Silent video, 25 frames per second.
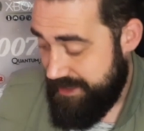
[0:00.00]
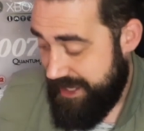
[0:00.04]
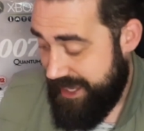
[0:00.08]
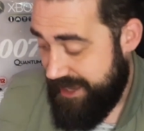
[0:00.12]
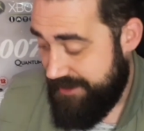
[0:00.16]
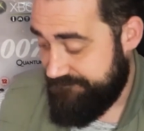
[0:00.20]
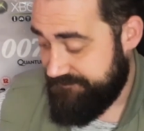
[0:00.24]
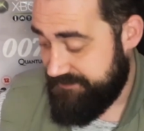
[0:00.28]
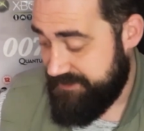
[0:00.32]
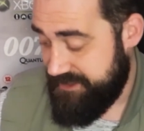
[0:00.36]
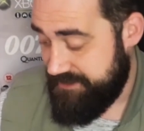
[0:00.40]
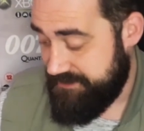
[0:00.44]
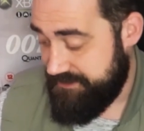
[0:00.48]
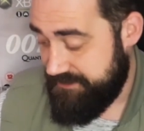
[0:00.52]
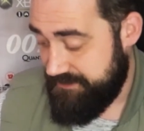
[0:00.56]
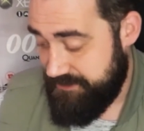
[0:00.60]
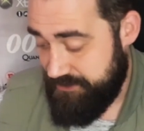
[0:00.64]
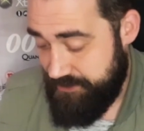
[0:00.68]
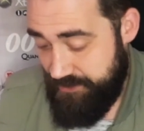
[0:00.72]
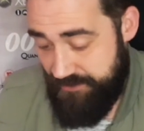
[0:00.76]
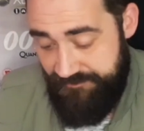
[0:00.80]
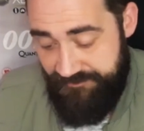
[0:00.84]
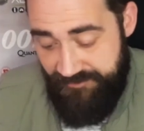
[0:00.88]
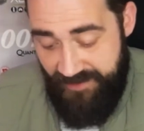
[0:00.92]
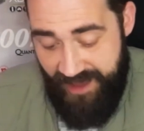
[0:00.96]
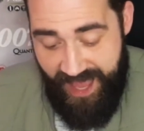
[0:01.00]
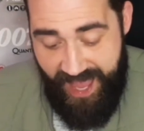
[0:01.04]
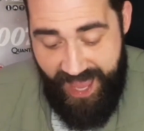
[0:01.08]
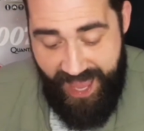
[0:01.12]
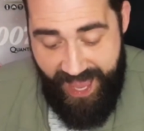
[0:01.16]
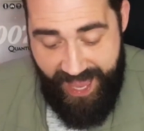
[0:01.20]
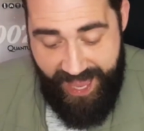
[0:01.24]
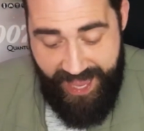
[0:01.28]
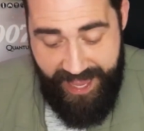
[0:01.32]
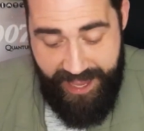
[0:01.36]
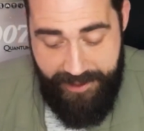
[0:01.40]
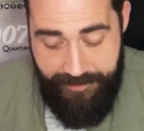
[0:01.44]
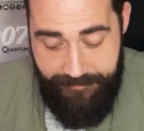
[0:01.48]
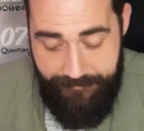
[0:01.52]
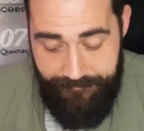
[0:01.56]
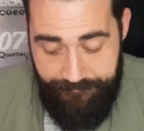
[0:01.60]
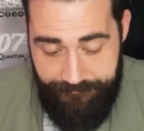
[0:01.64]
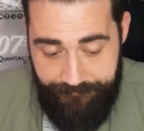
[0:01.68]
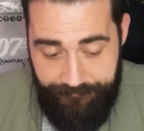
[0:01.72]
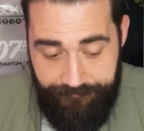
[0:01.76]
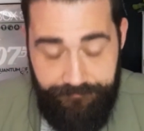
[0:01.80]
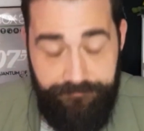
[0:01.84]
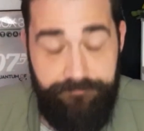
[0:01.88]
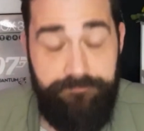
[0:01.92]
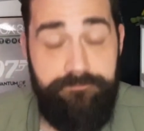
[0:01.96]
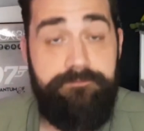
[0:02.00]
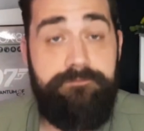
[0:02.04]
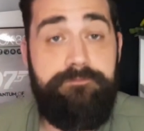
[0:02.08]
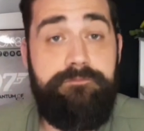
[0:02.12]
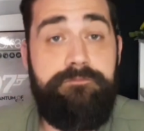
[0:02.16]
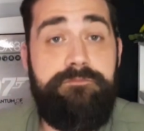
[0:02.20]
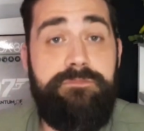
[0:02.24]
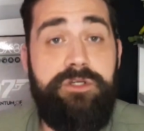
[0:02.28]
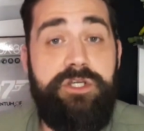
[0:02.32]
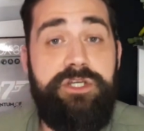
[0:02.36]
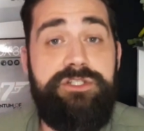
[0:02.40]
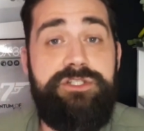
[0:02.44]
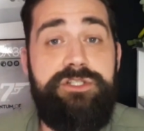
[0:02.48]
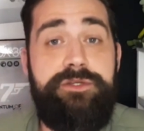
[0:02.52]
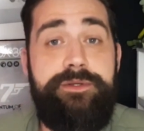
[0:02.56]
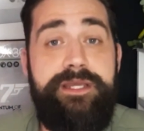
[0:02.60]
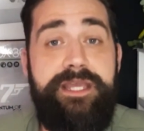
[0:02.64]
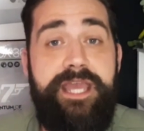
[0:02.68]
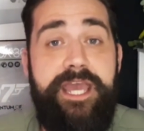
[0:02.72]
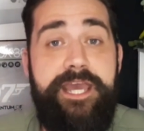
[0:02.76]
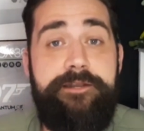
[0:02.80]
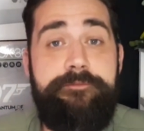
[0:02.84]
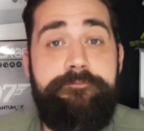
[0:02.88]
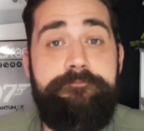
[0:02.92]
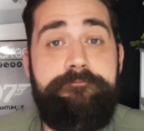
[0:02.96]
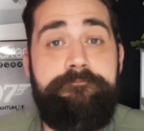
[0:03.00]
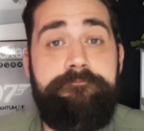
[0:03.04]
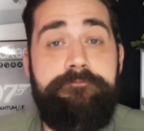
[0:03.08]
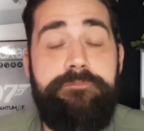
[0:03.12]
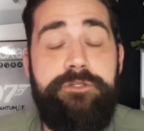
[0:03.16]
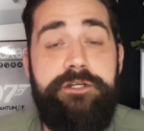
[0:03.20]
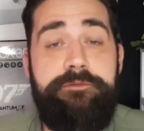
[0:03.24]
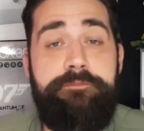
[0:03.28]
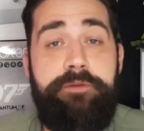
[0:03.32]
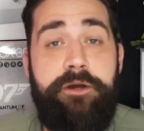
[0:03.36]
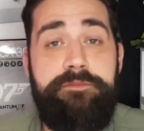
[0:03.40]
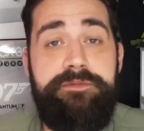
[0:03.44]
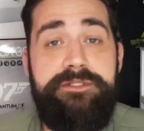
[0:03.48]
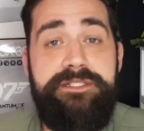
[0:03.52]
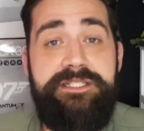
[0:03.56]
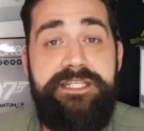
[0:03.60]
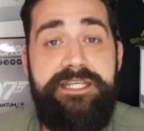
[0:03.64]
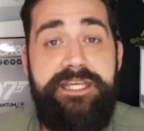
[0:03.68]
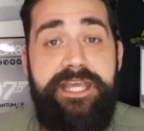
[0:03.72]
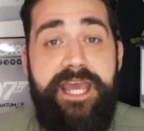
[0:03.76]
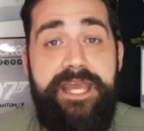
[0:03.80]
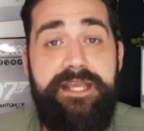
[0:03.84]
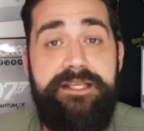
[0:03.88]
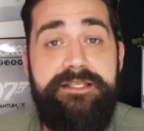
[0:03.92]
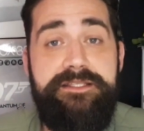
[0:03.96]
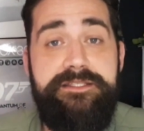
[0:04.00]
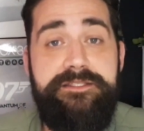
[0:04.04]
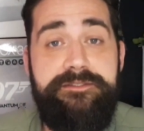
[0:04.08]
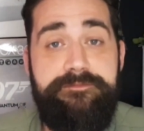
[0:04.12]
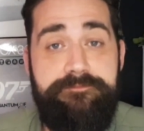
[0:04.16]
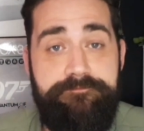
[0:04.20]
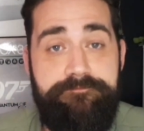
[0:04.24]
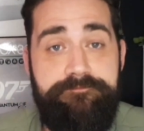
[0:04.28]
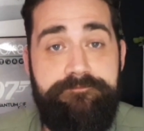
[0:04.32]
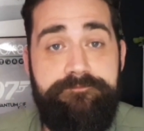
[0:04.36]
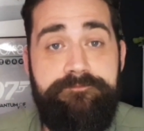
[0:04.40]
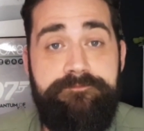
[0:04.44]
Half decent stuff. I'm going to do it again. I'm going to pop CEX.